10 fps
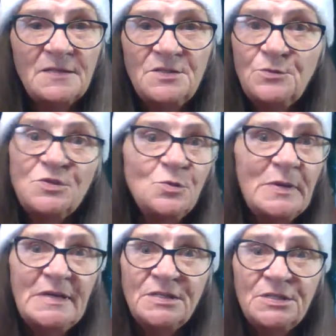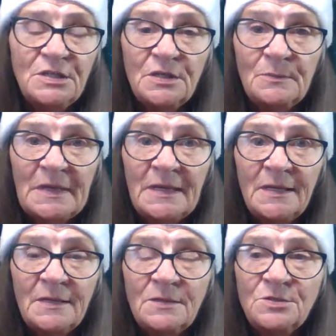Sweet as she could
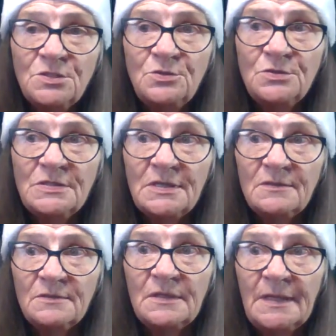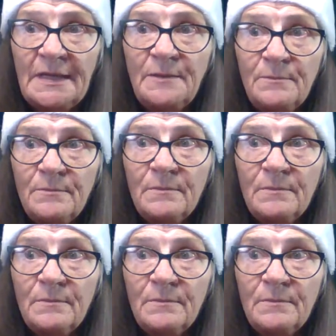be, she used to keep